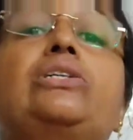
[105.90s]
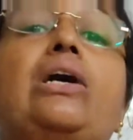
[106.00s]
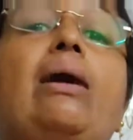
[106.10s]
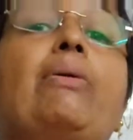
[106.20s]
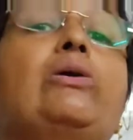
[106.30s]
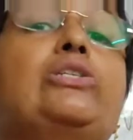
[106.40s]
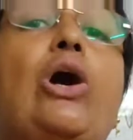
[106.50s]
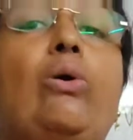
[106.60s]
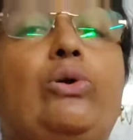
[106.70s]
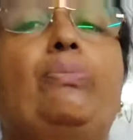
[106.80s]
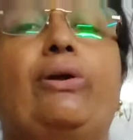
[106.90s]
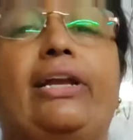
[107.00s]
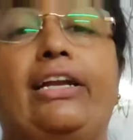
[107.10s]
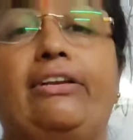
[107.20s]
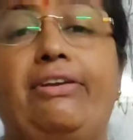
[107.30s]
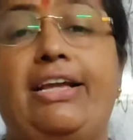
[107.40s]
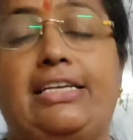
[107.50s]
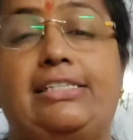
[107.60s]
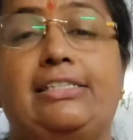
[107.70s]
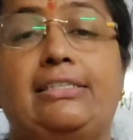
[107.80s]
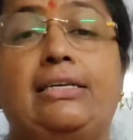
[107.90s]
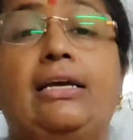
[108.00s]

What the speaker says: about how to protect trees.